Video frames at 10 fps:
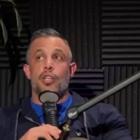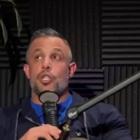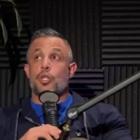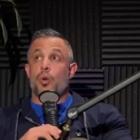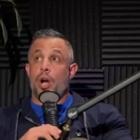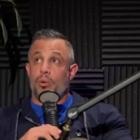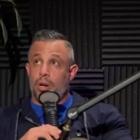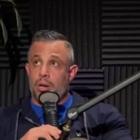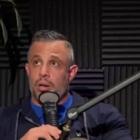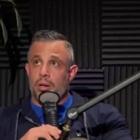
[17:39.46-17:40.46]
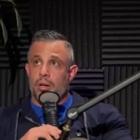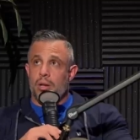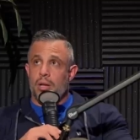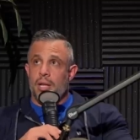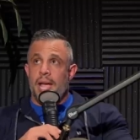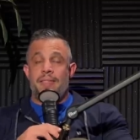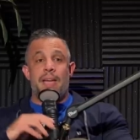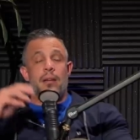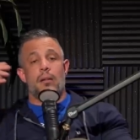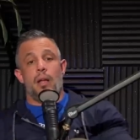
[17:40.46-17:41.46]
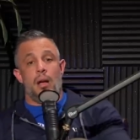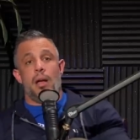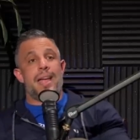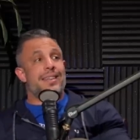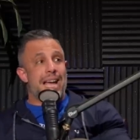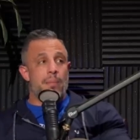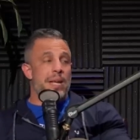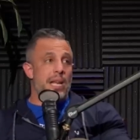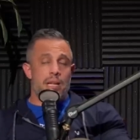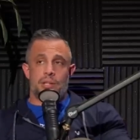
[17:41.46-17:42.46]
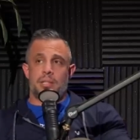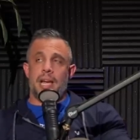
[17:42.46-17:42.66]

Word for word: Stroke. And then uh, and diabetes.